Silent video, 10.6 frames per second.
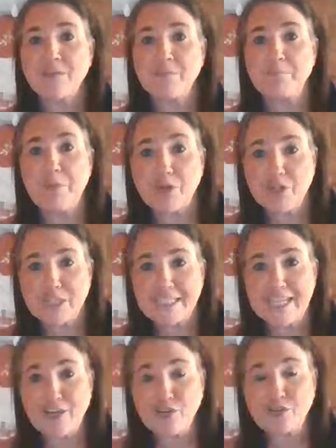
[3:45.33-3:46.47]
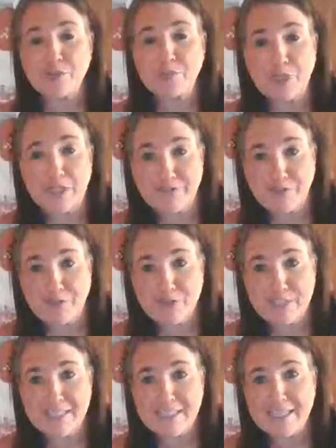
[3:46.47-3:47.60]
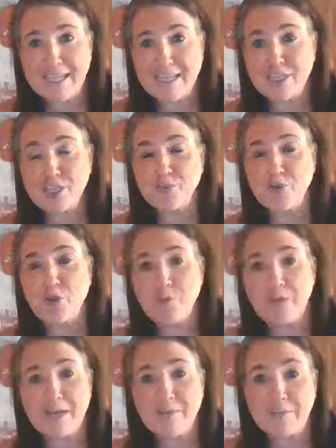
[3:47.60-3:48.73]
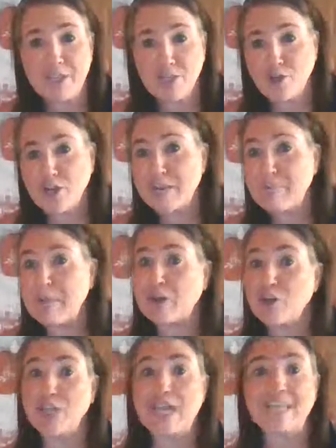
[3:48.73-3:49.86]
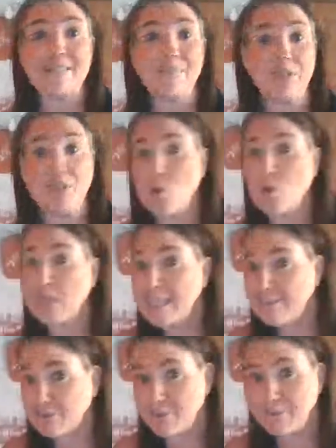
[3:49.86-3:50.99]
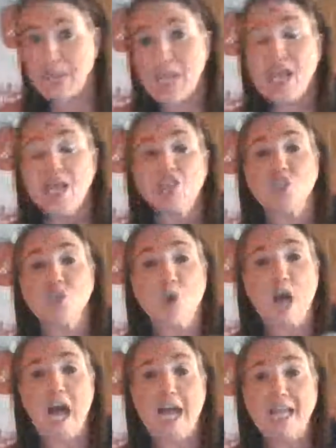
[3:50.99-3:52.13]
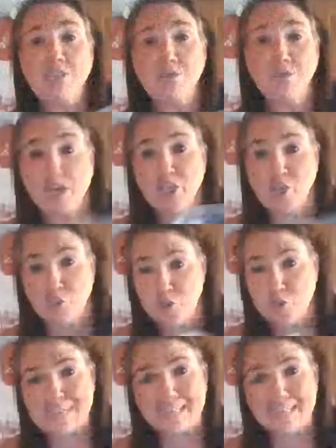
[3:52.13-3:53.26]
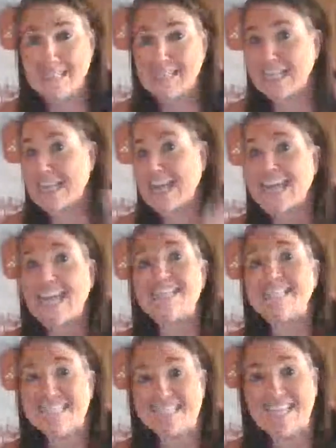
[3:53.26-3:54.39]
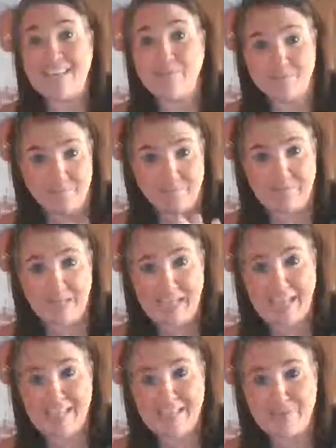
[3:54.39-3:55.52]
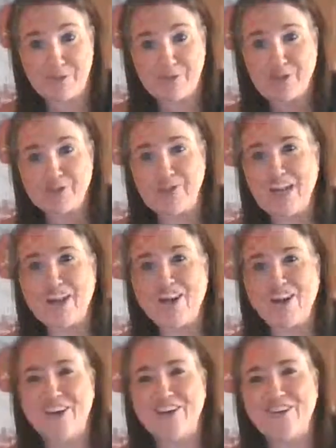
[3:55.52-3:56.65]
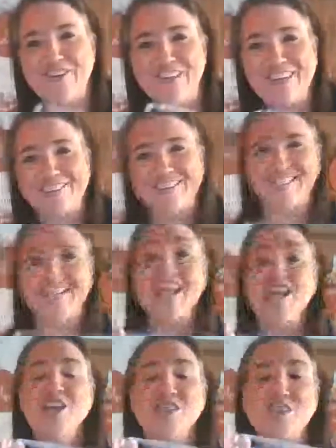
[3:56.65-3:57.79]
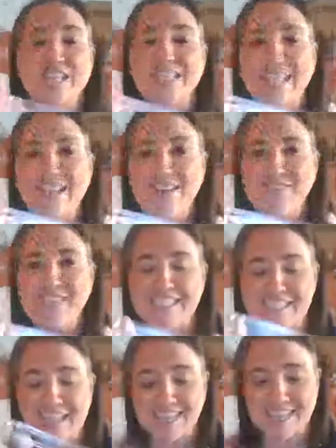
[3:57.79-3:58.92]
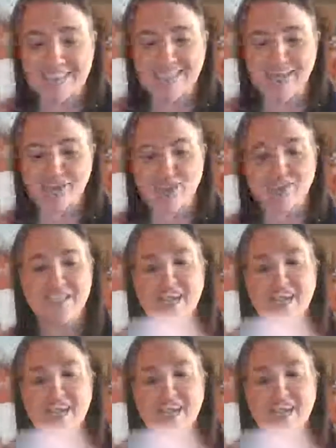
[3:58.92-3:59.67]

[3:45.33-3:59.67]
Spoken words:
butter containers to put leftovers in, and you would open it up thinking you're getting butter and you got something totally different. So I do not use anything that I can't see in the refrigerator for that reason. So I love these glass containers.